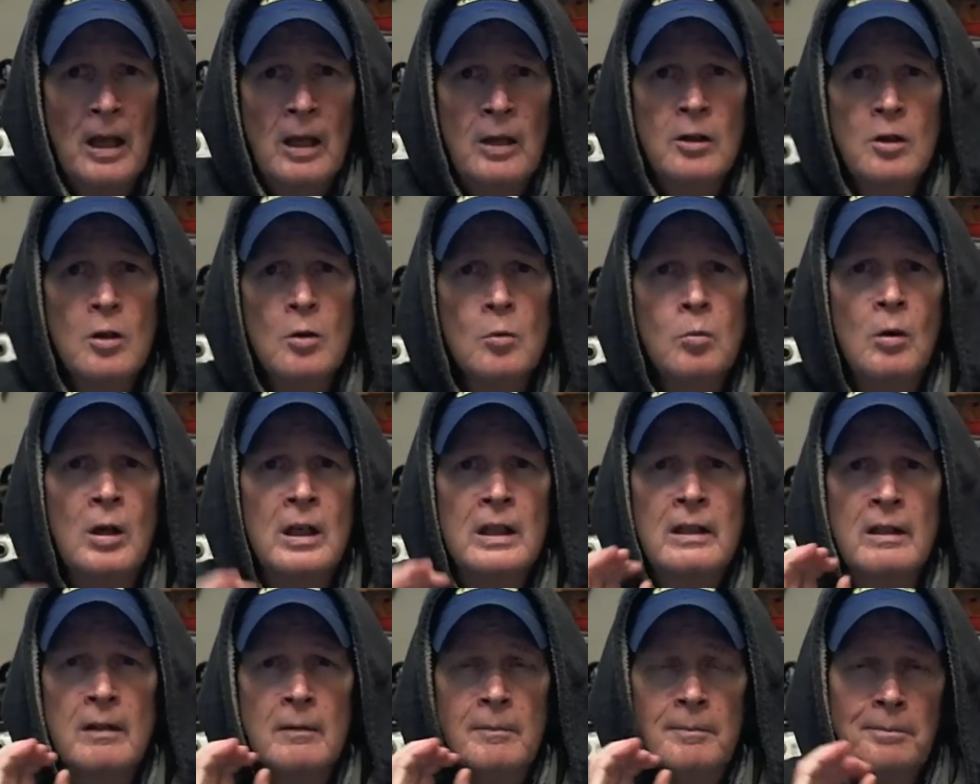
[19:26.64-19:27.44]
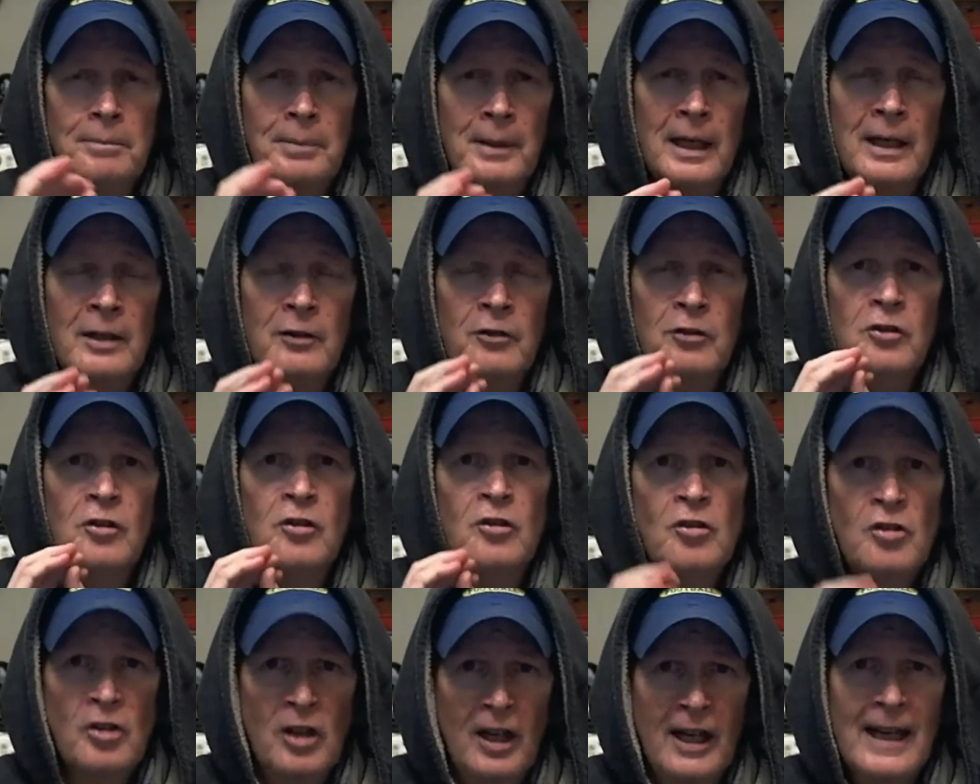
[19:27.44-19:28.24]
You want the
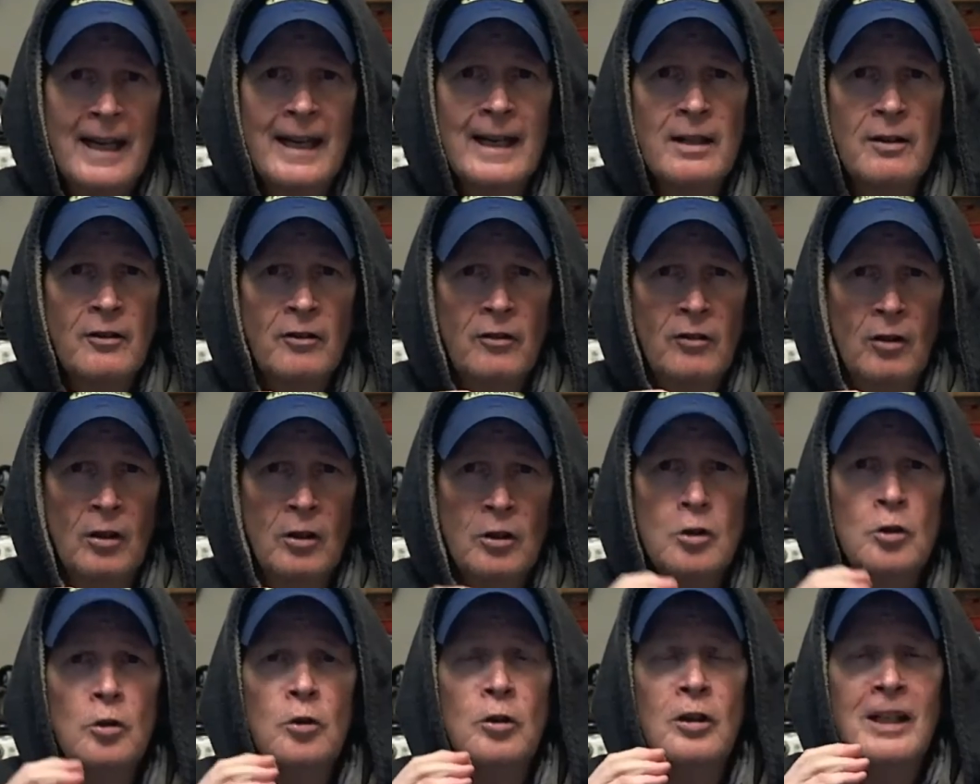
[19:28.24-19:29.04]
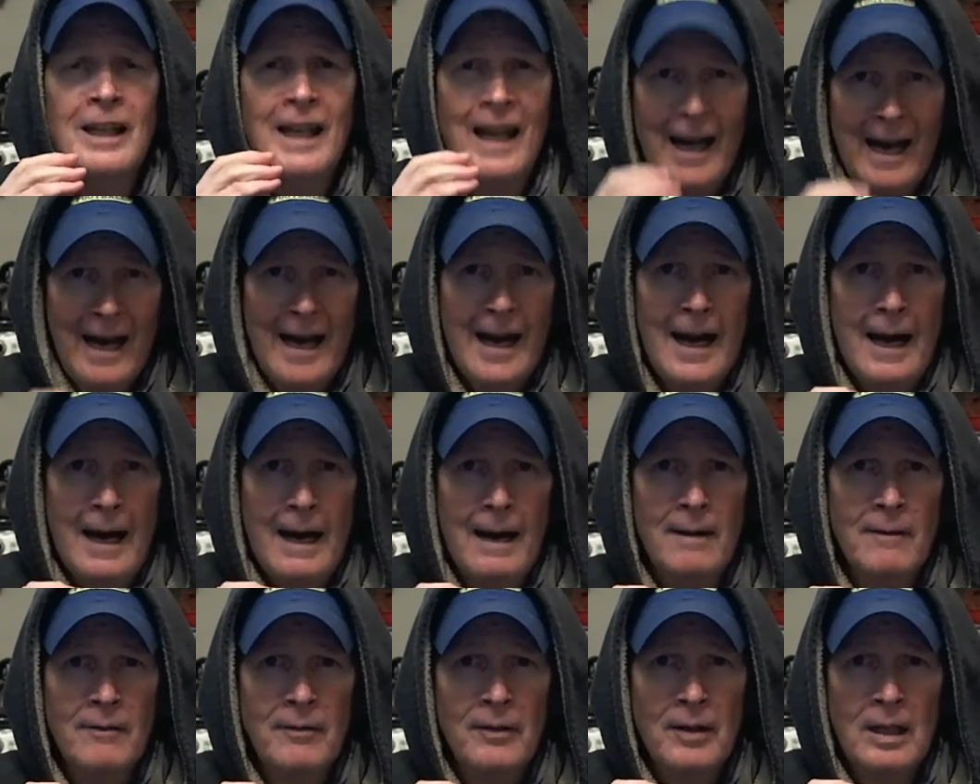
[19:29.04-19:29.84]
best chance you can
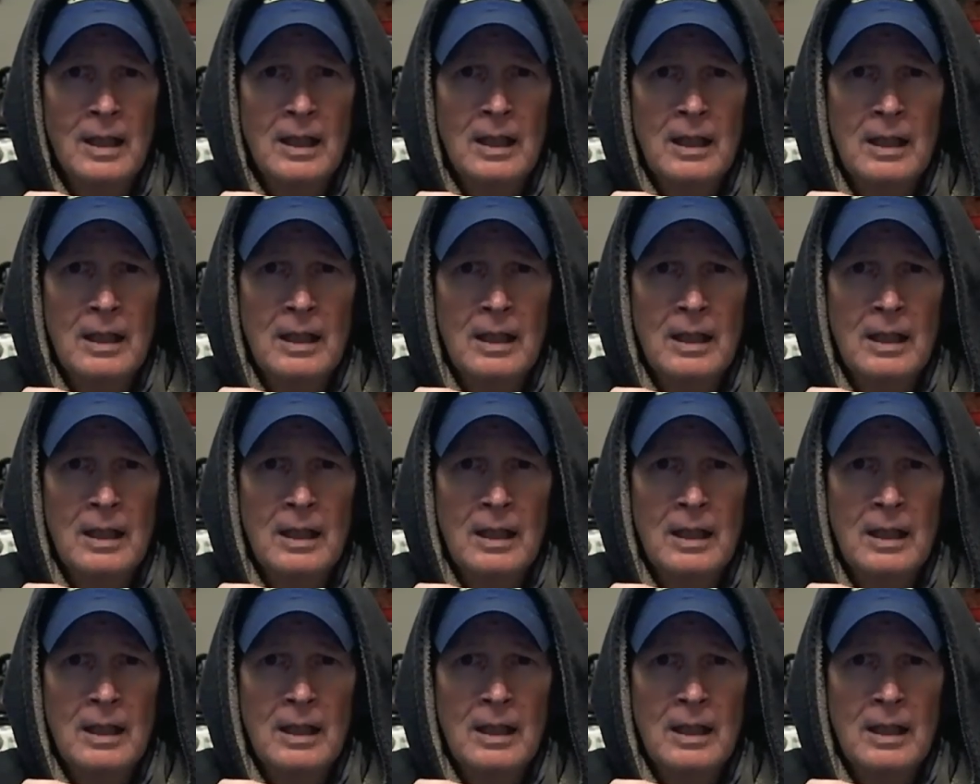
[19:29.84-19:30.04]
have